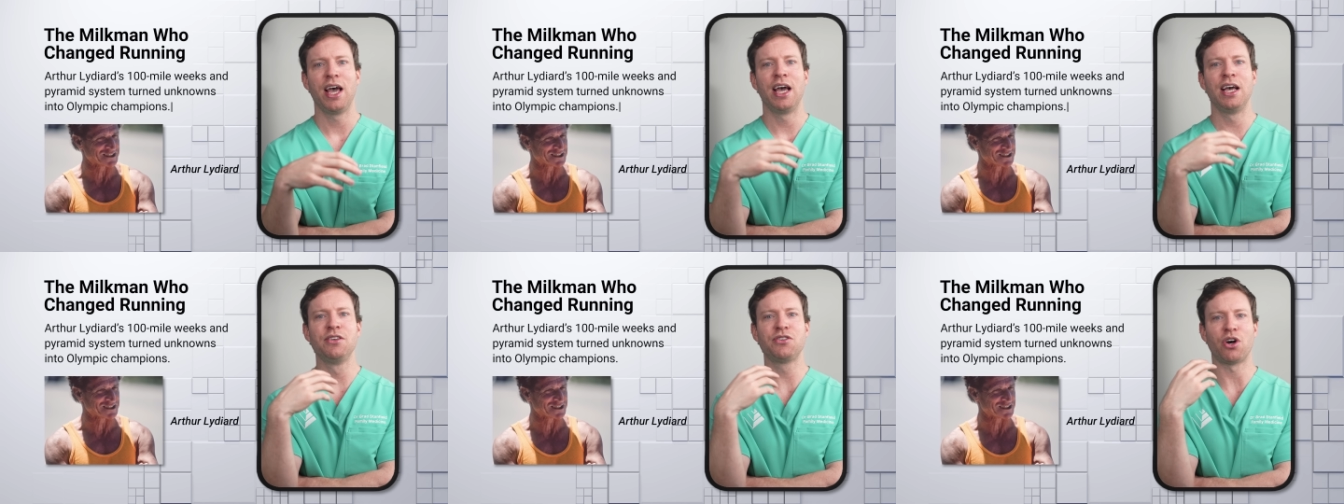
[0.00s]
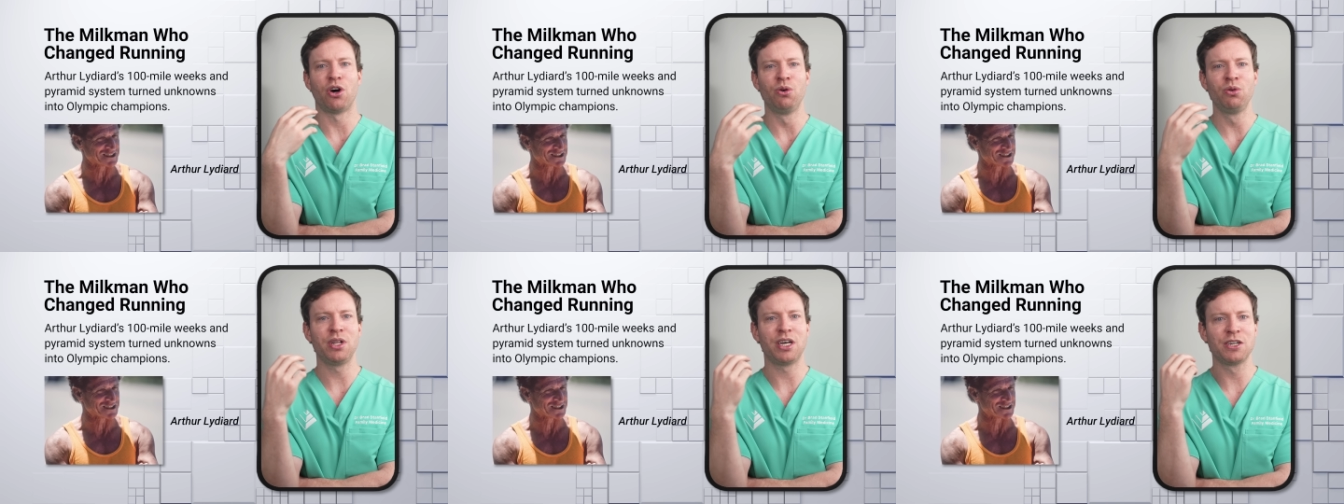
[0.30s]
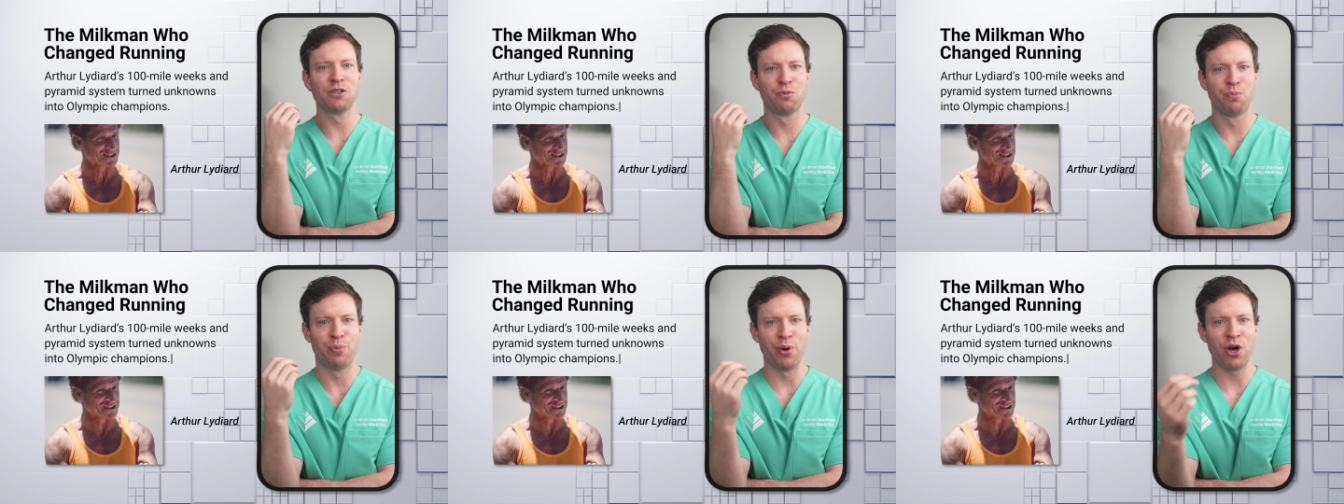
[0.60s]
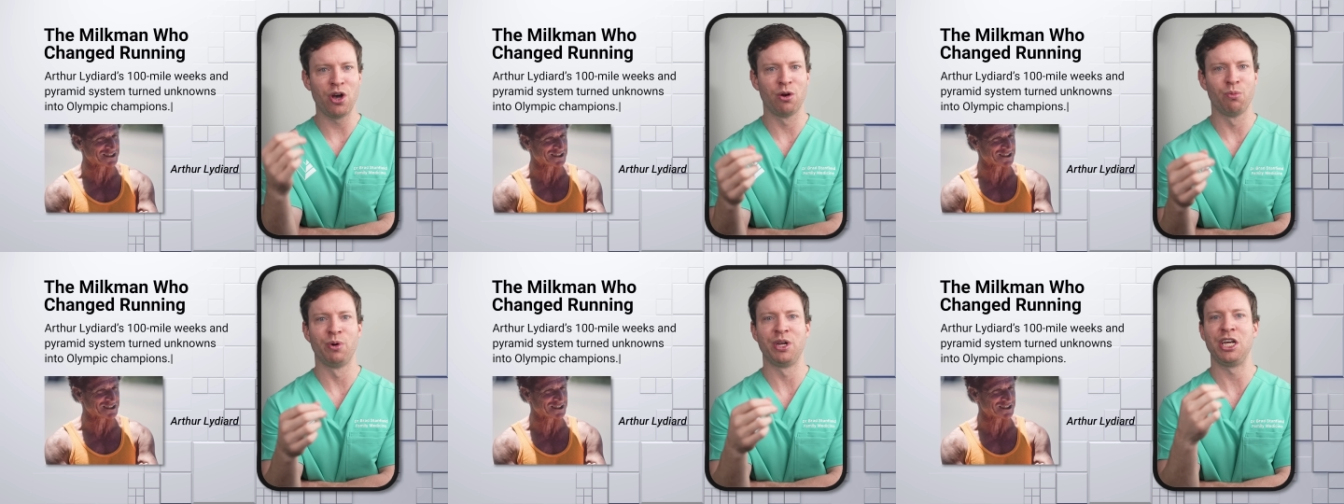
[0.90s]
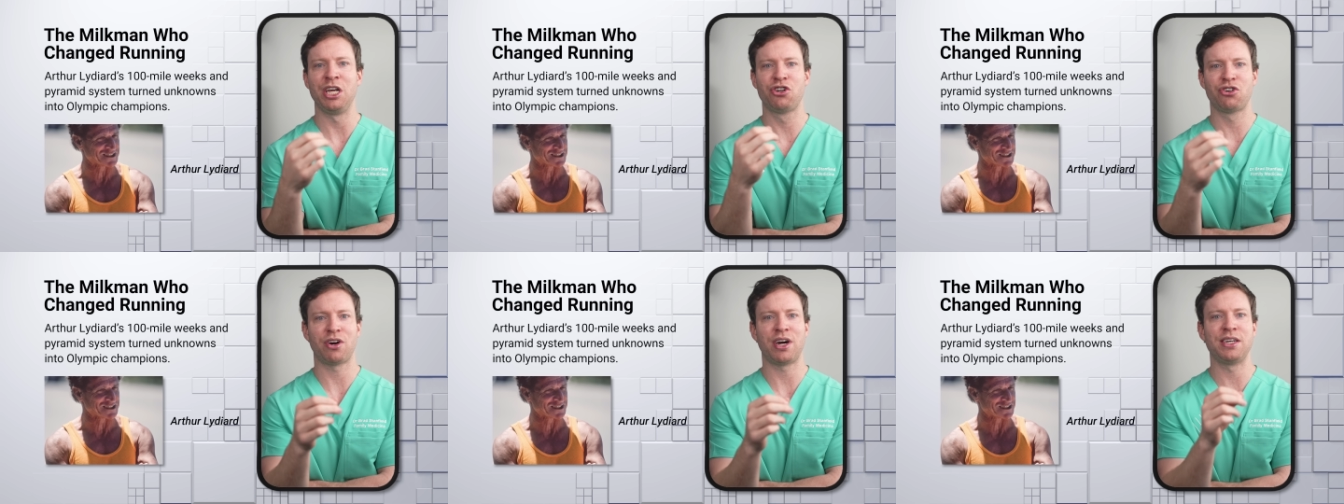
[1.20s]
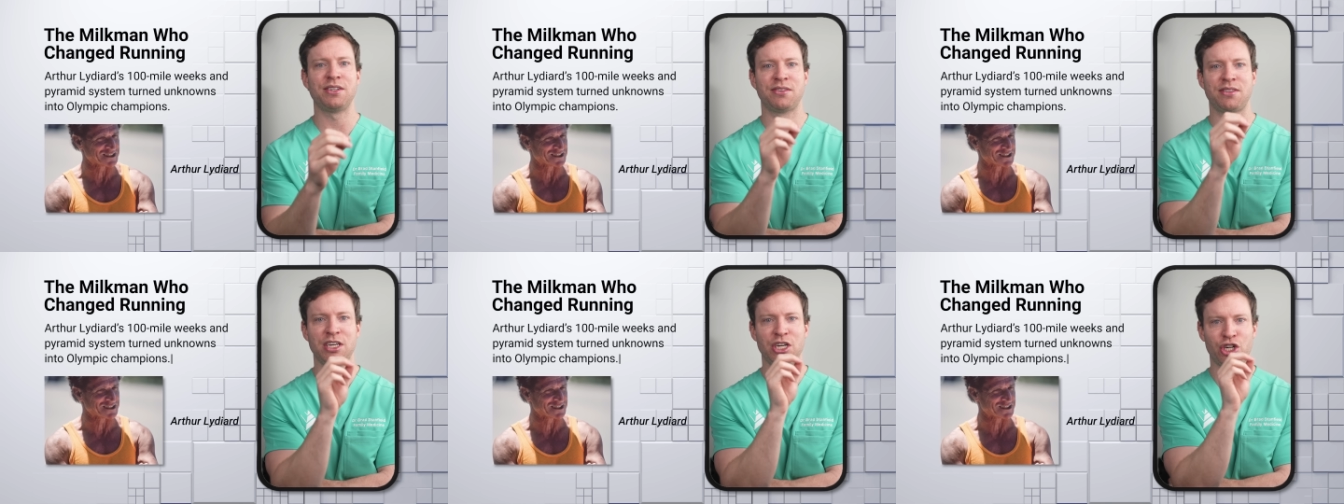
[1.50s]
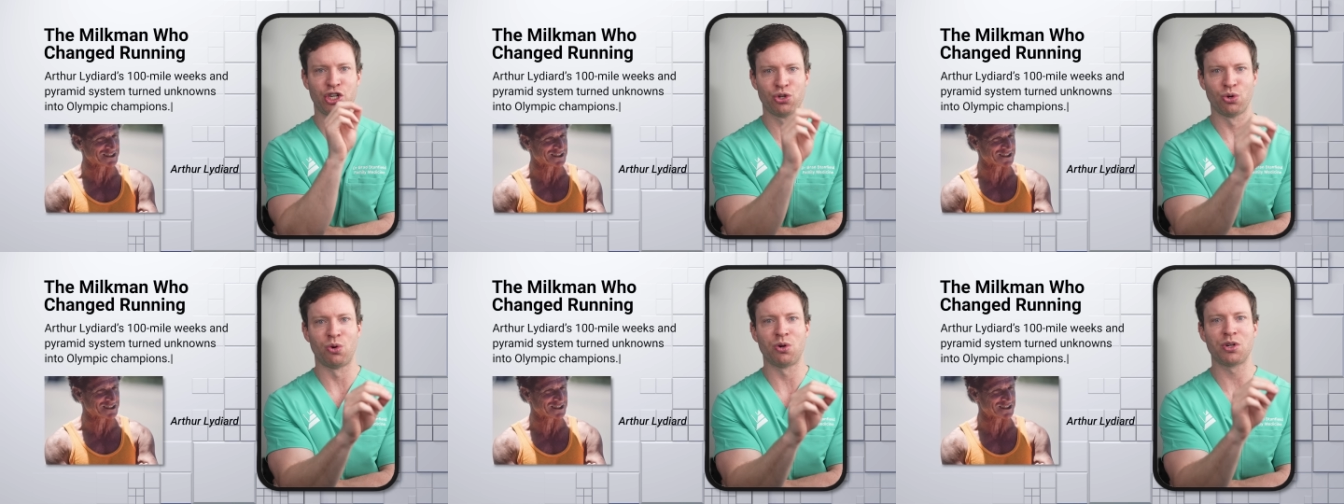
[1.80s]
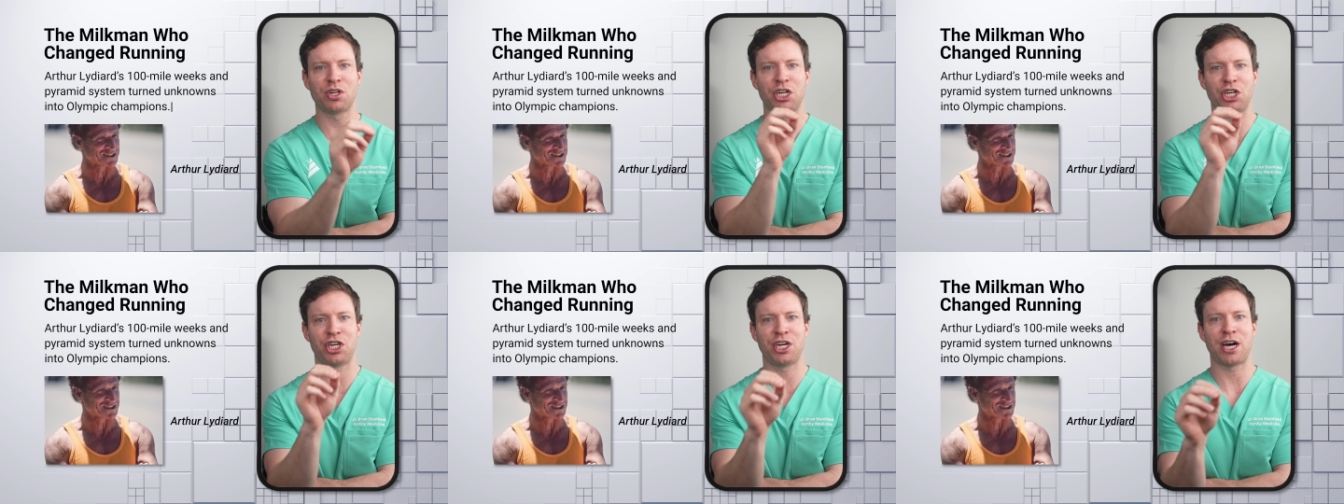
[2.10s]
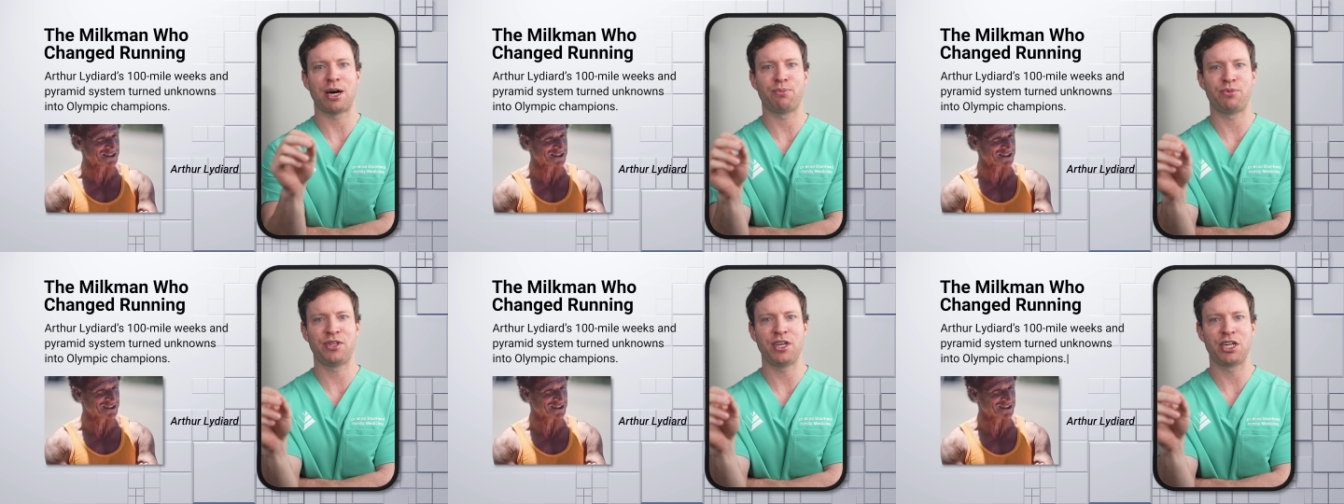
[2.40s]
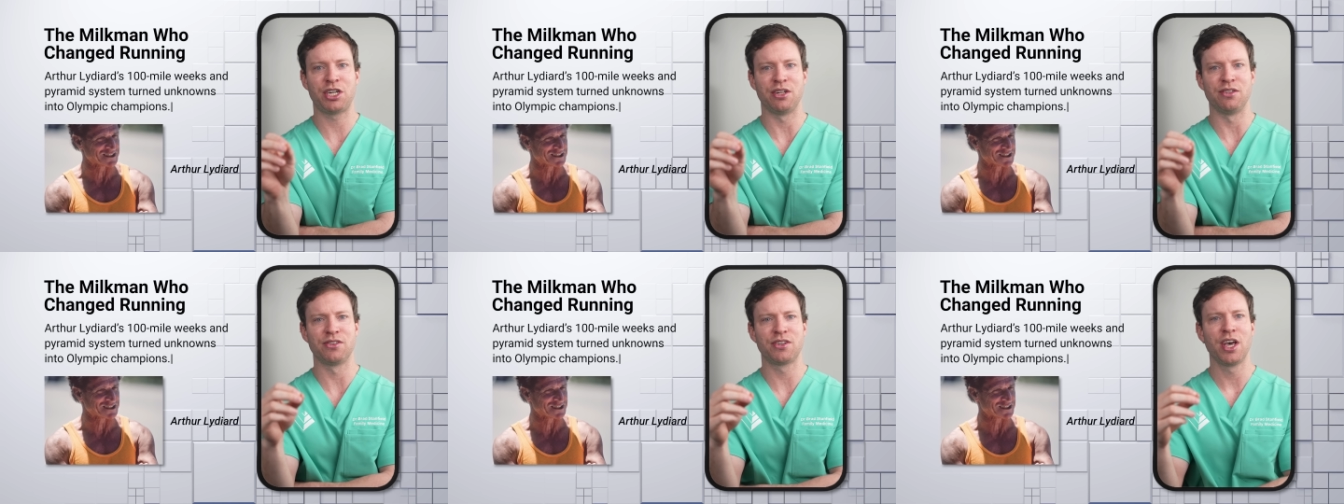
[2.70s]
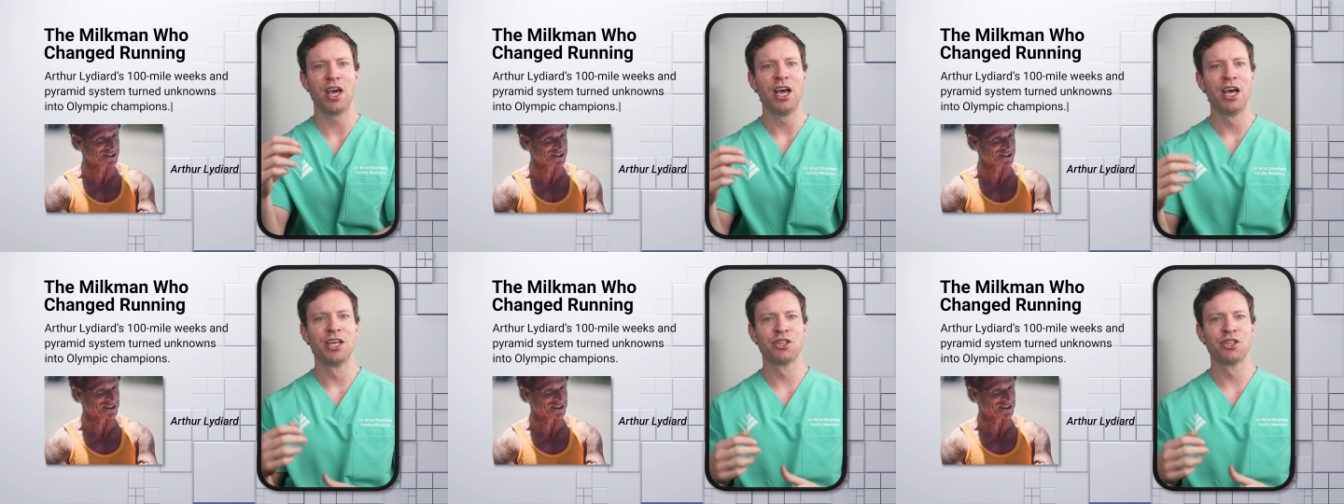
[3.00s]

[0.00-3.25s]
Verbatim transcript: His own lungs burn when he tries these short, sharp sessions,